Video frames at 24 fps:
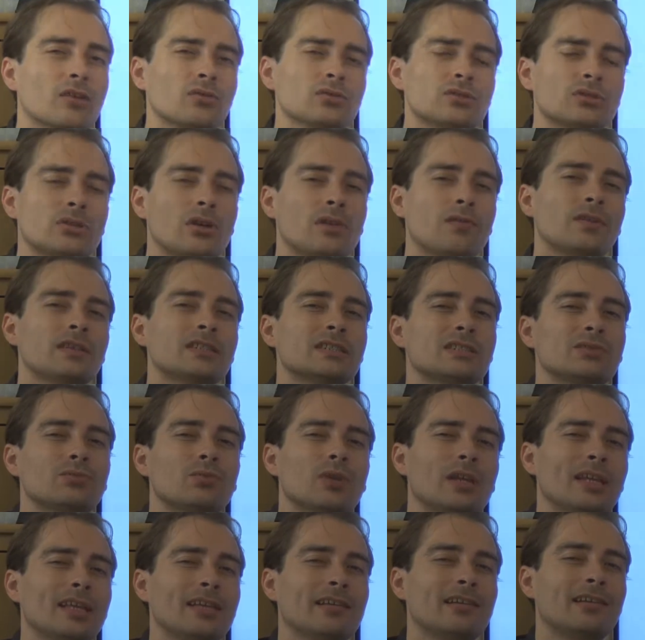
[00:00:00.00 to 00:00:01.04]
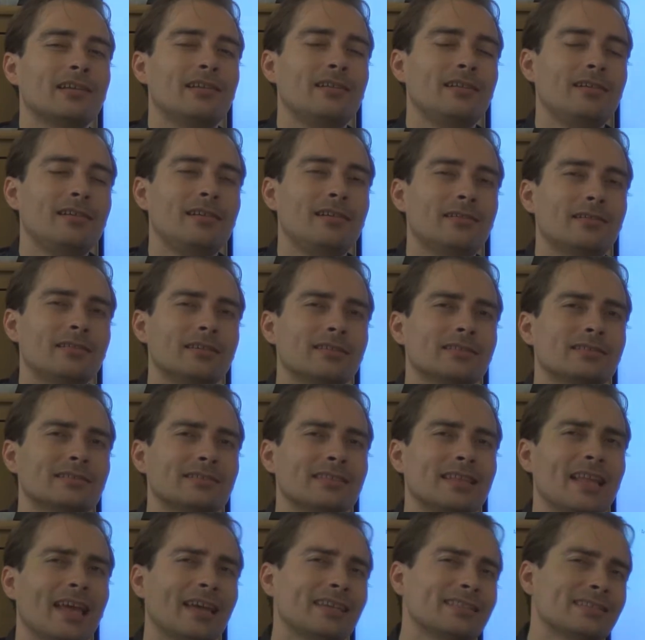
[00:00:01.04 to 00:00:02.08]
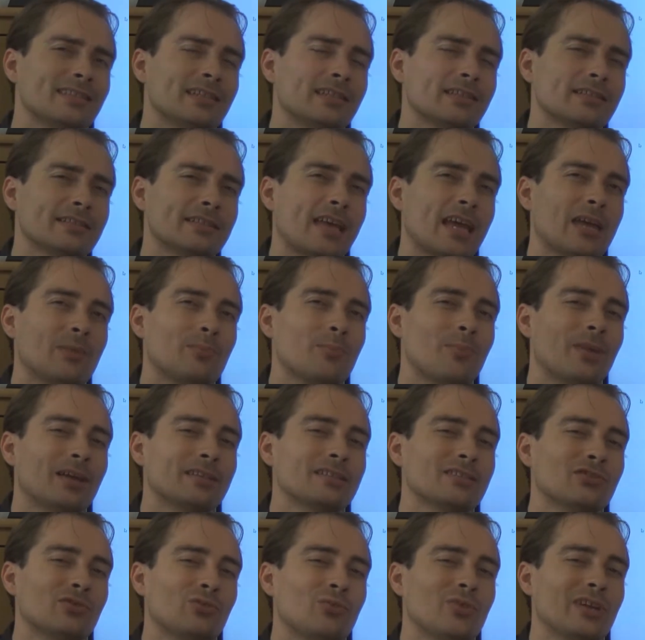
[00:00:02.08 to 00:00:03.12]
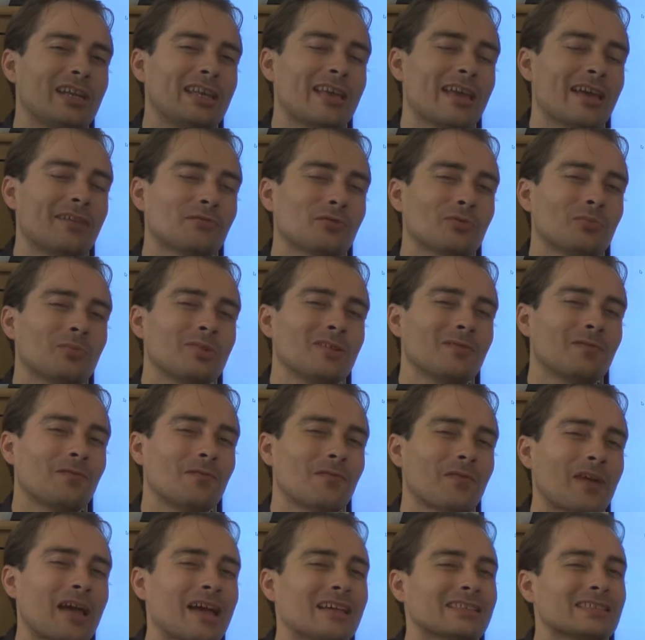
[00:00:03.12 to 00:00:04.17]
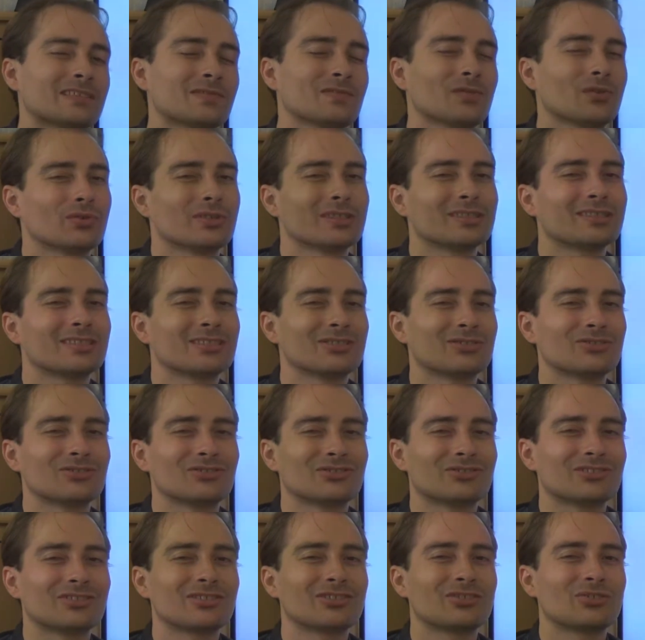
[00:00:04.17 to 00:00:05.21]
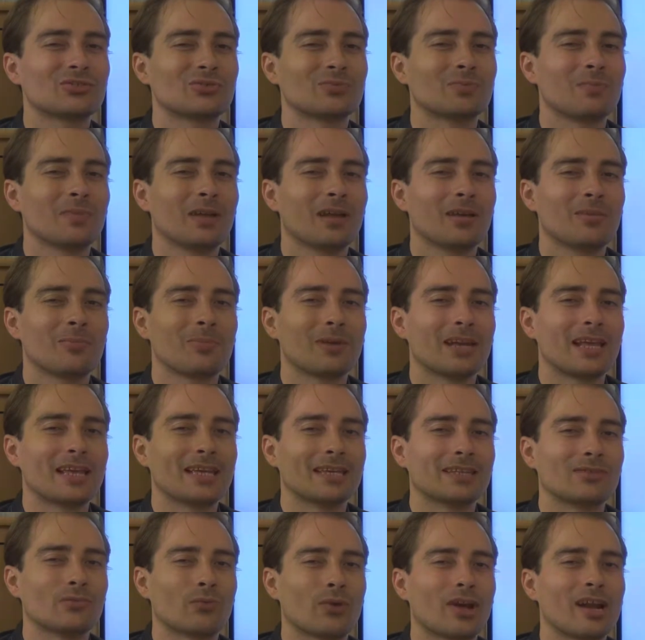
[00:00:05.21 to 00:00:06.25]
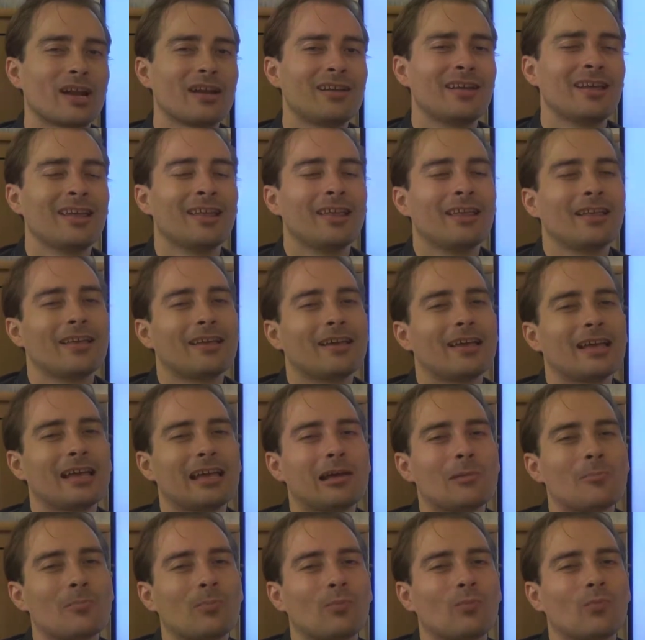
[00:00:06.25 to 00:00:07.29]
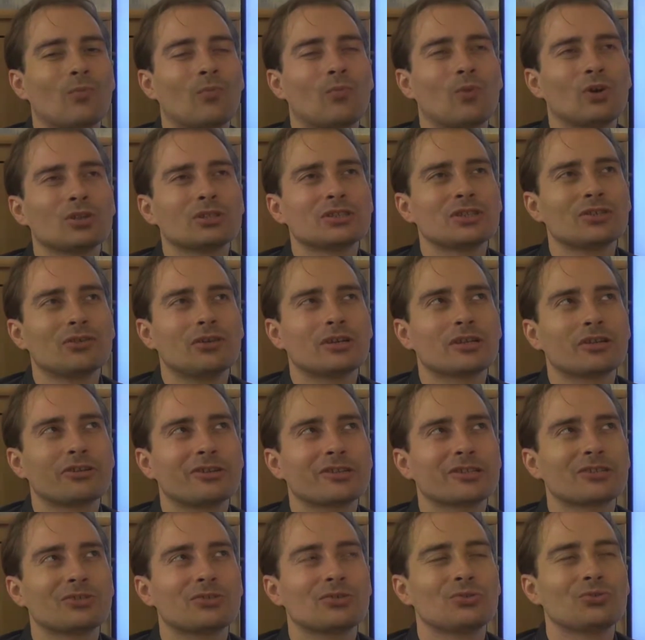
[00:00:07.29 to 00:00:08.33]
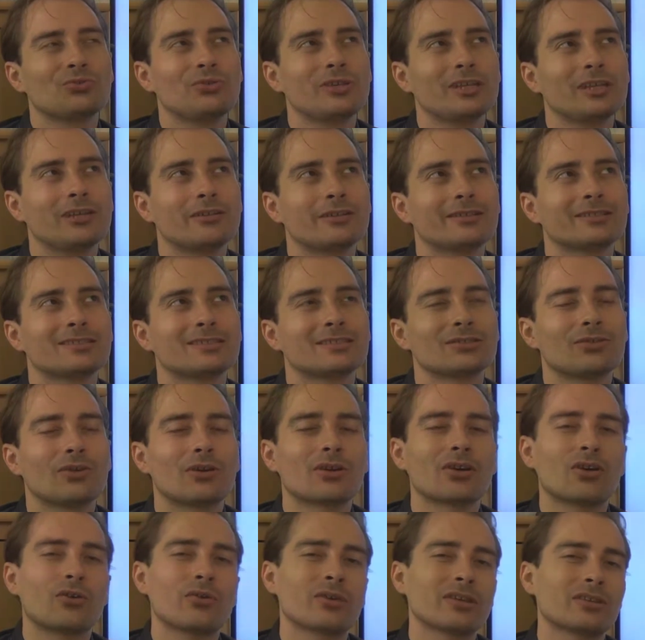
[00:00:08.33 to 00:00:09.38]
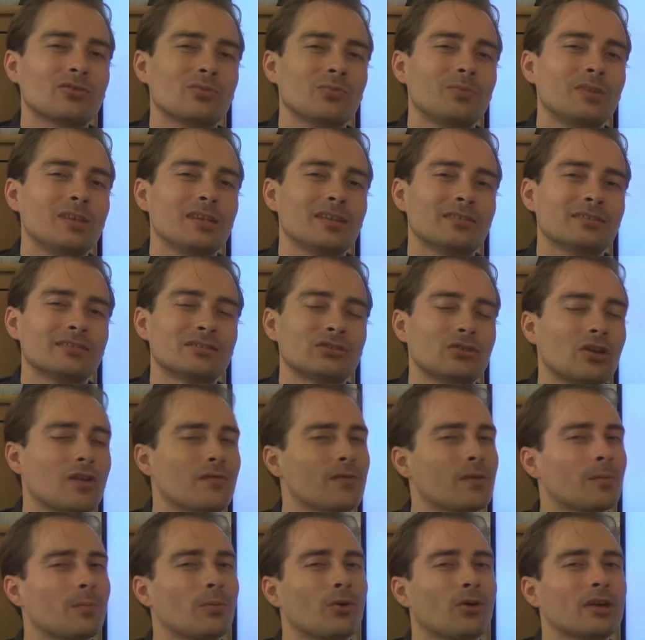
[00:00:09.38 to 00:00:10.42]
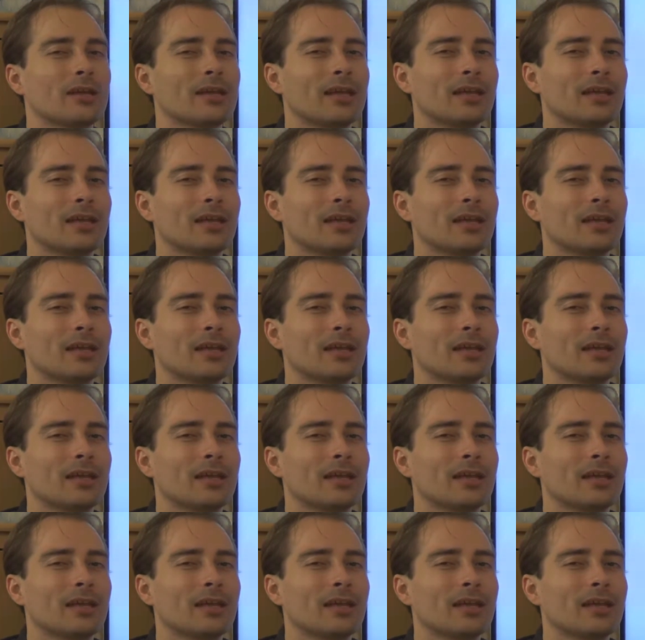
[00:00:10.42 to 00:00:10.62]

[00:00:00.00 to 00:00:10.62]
Go Surfer is really a nice little game, but you really have to be fast for it to play it well. What you are going to do here is you are going to be a surfer boy,